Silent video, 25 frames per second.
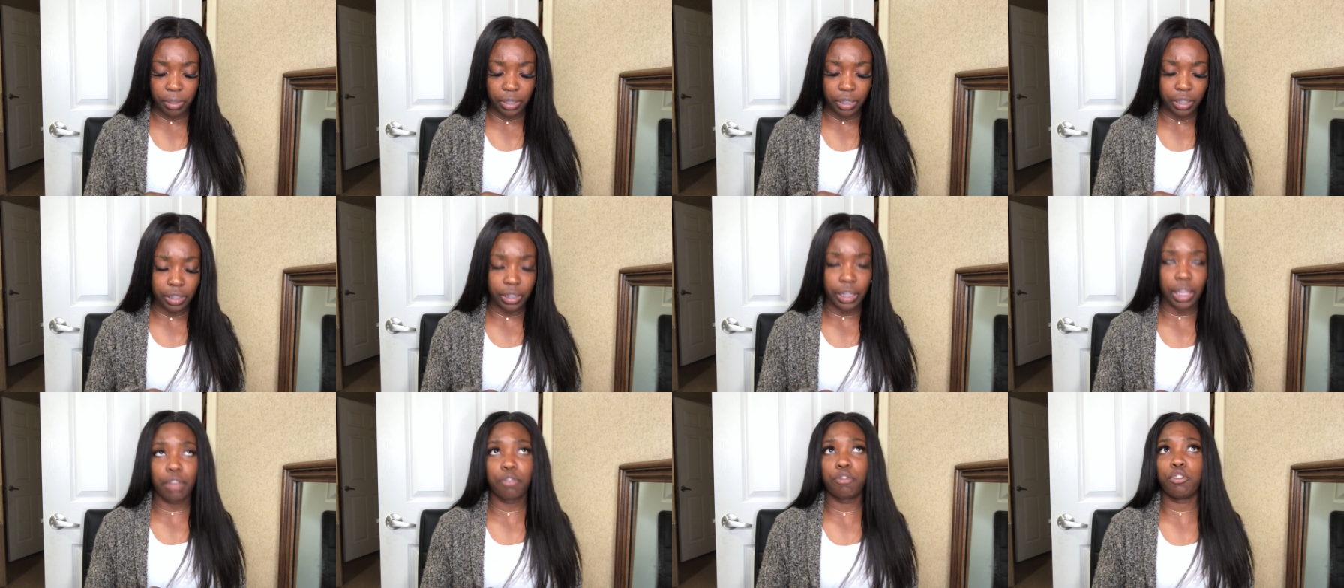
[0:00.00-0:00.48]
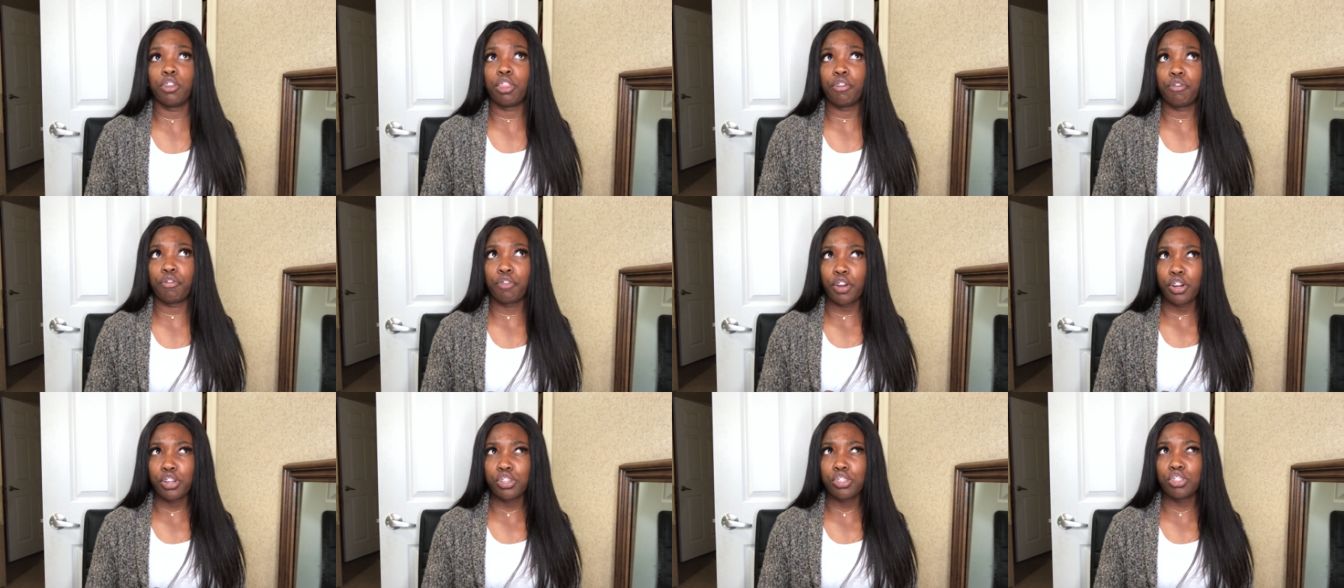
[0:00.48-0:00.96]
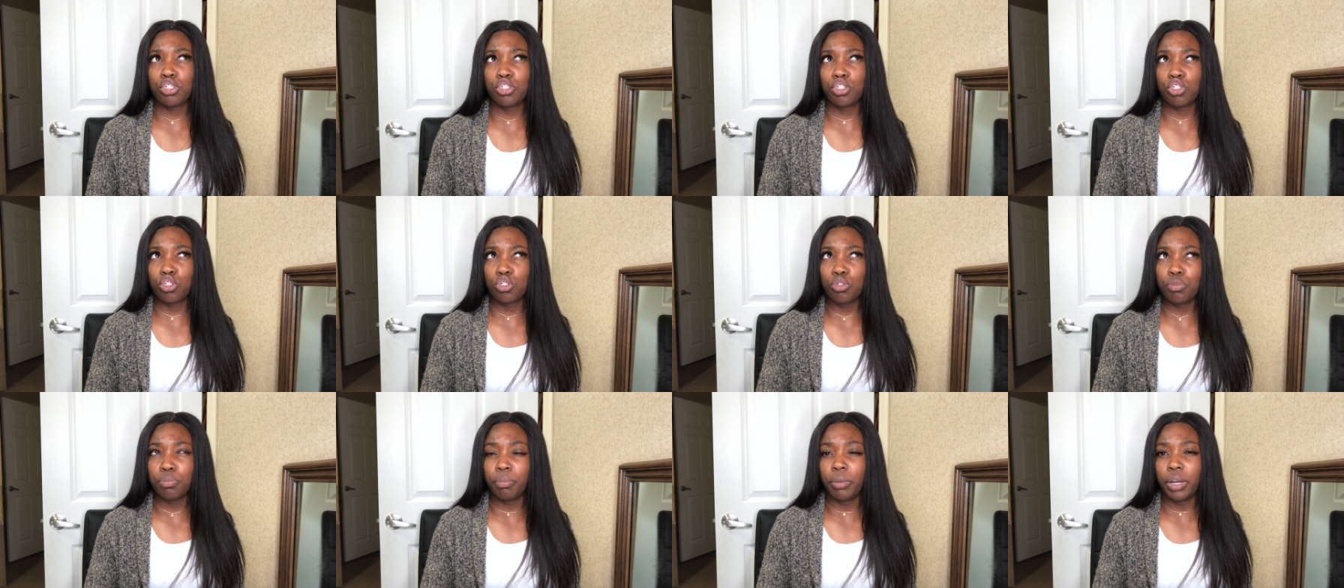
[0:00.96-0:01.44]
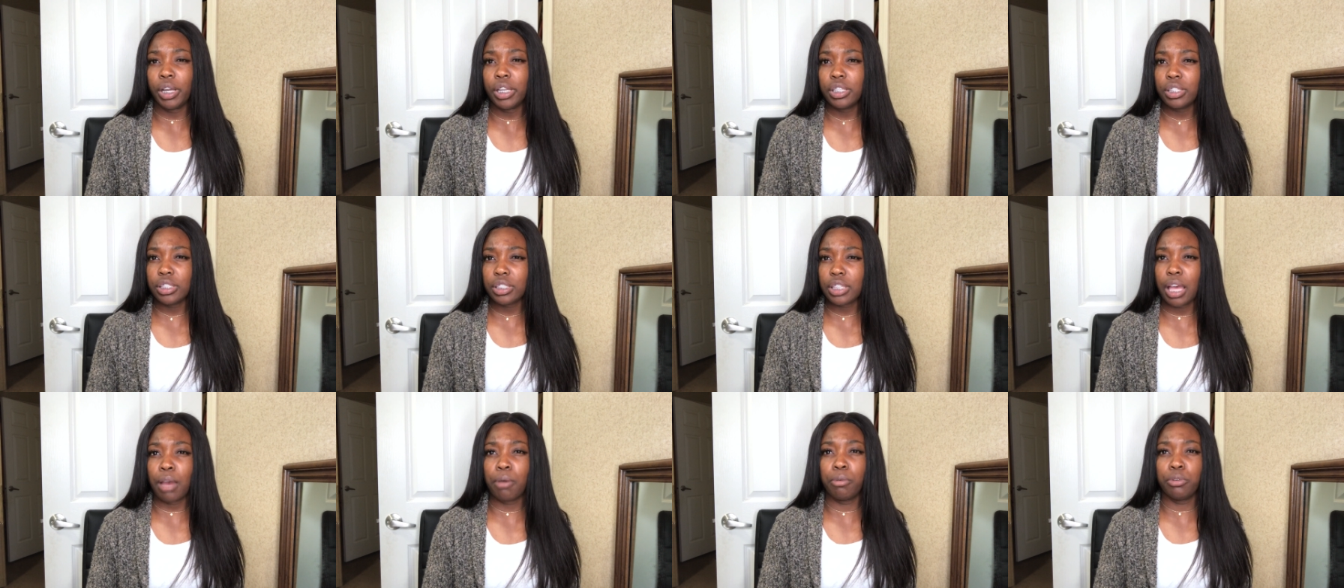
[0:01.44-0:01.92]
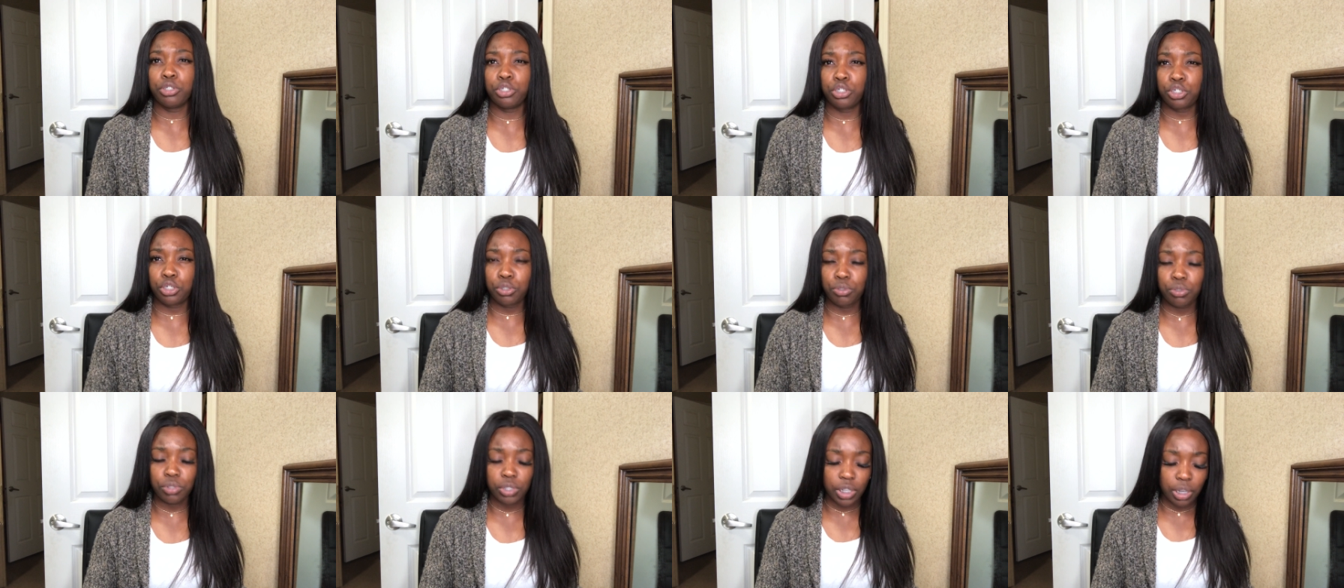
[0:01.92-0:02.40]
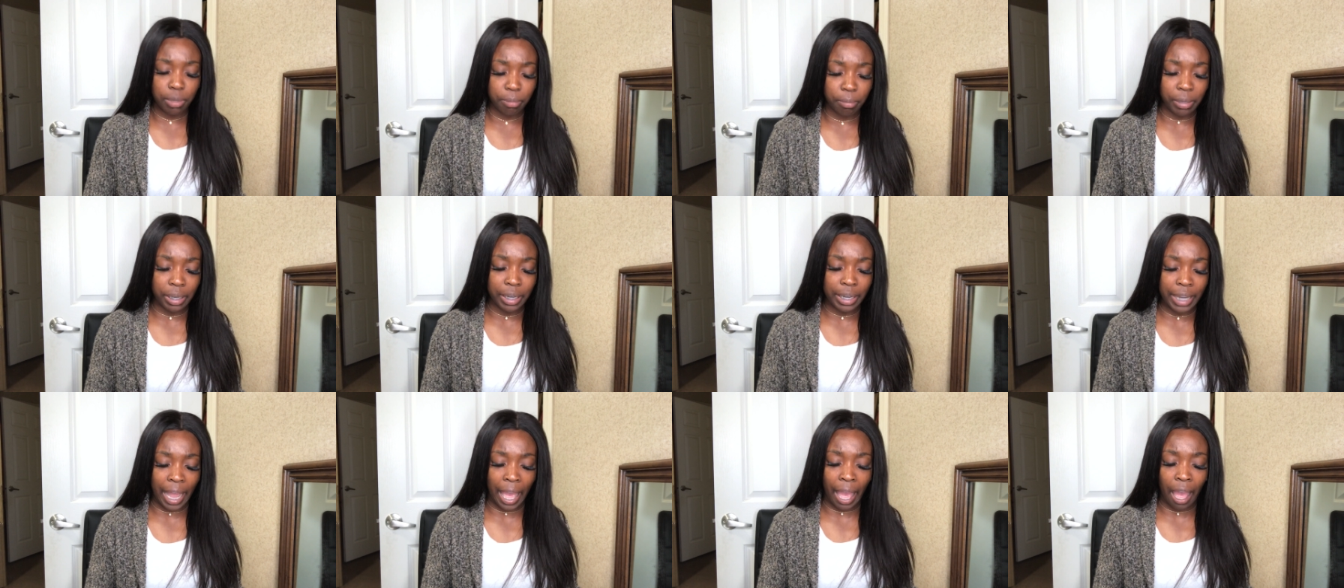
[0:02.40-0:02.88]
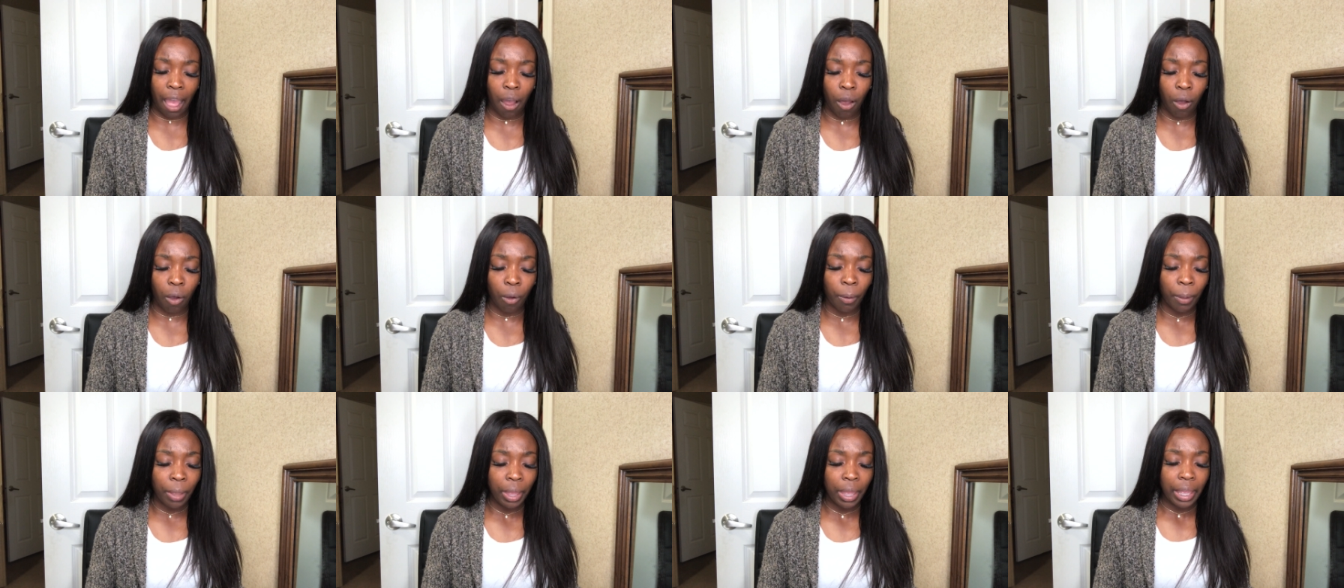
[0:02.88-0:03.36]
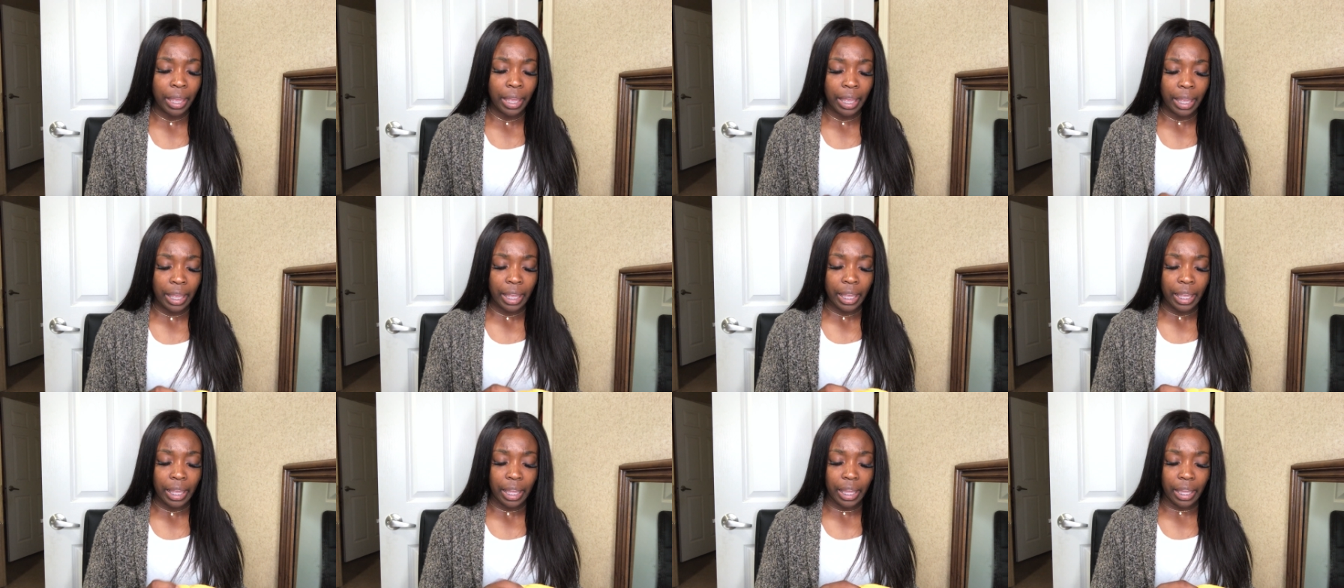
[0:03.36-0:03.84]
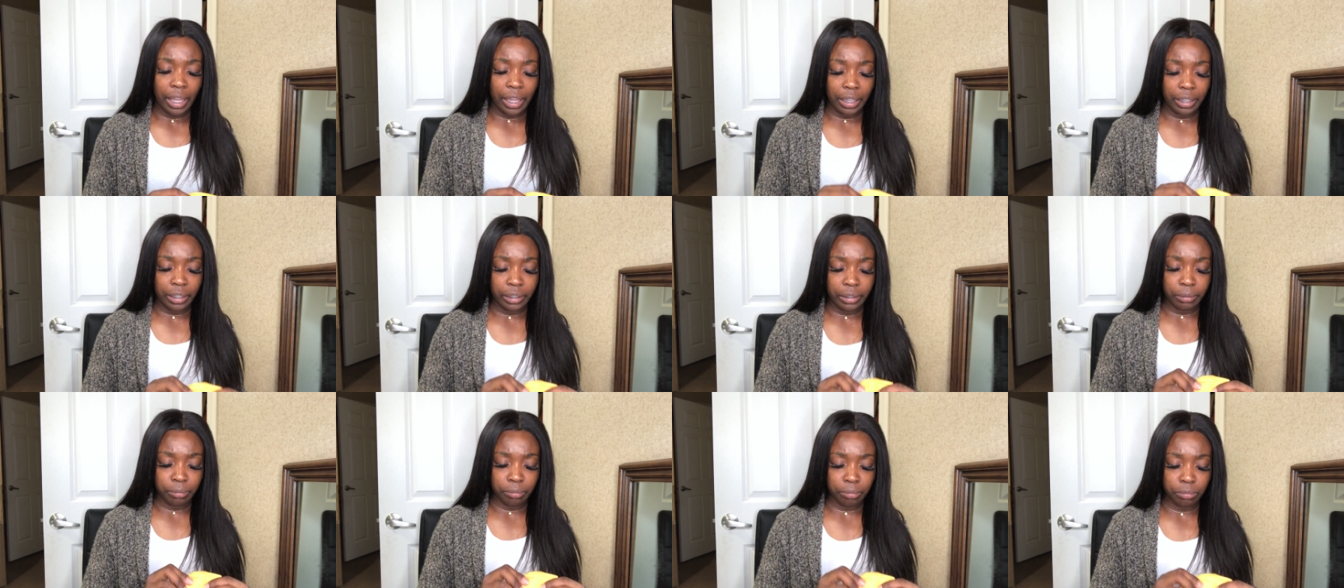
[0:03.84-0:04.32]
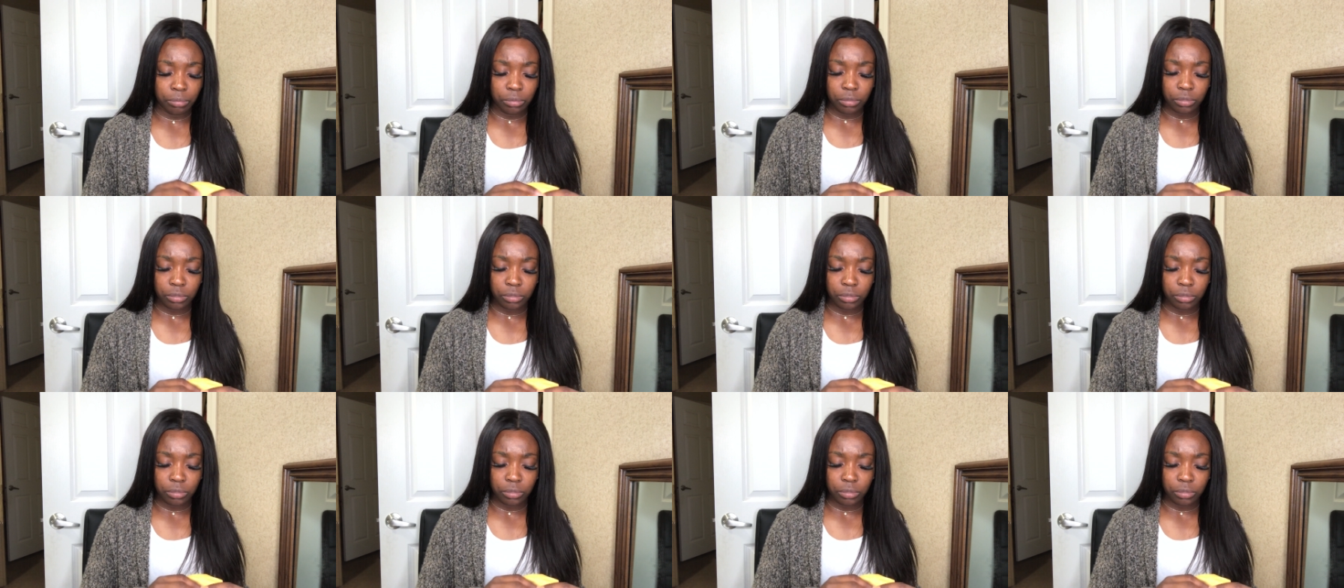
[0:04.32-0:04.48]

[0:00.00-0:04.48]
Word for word: but like for the first two months I was using it, but now um,